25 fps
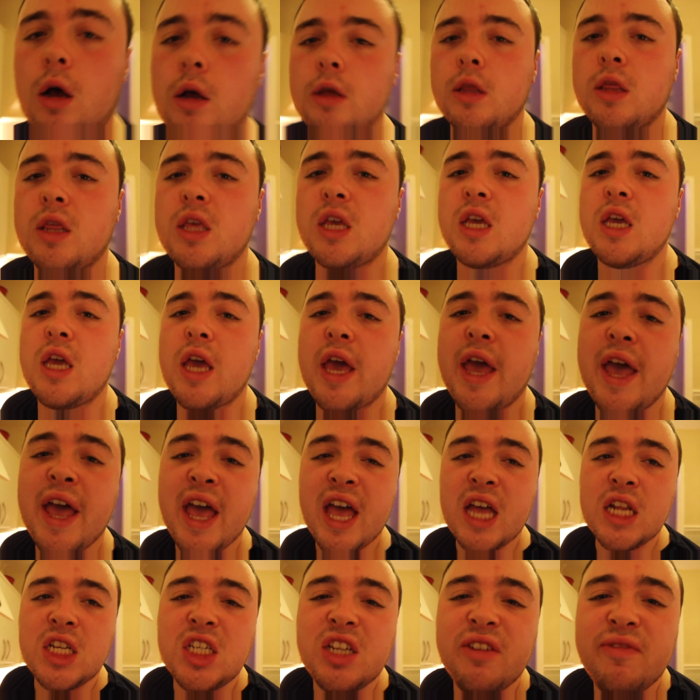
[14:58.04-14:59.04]
the
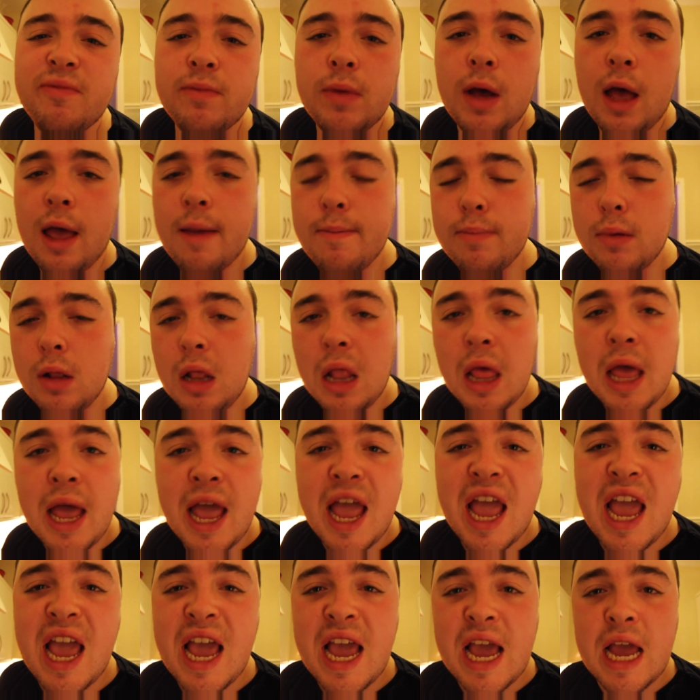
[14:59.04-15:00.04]
edge of my
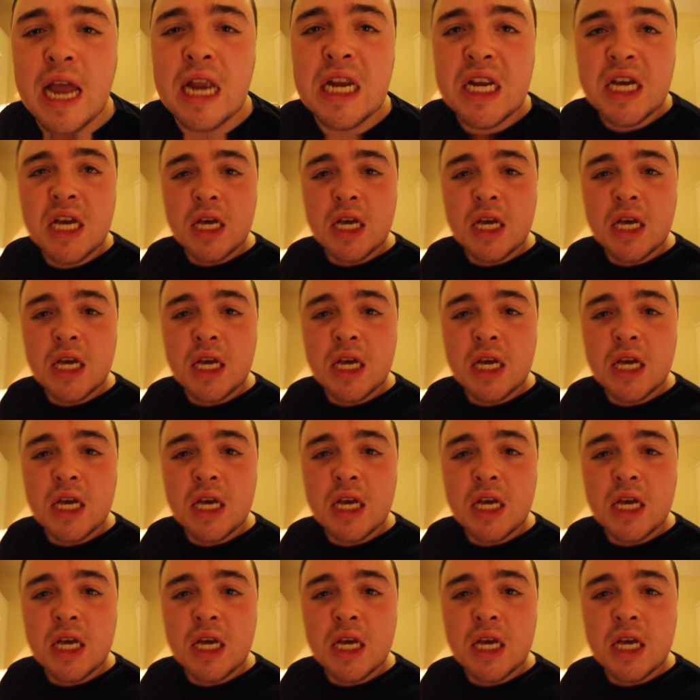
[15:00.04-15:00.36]
blade.